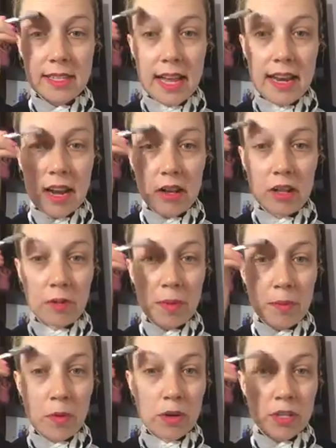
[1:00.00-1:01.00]
stand out a little
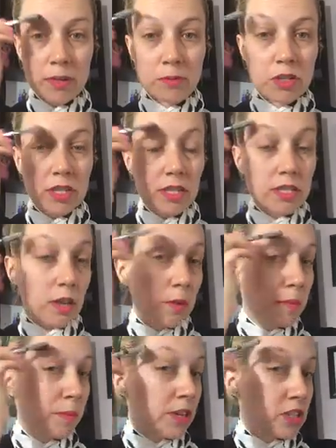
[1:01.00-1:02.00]
bit more. So I'm just gonna start
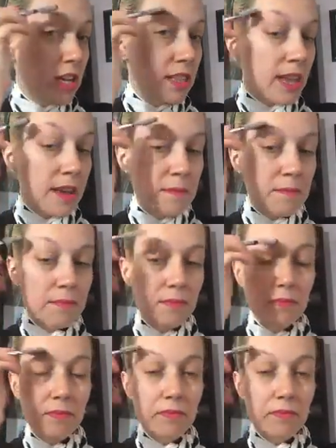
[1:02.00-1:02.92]
with brushing them.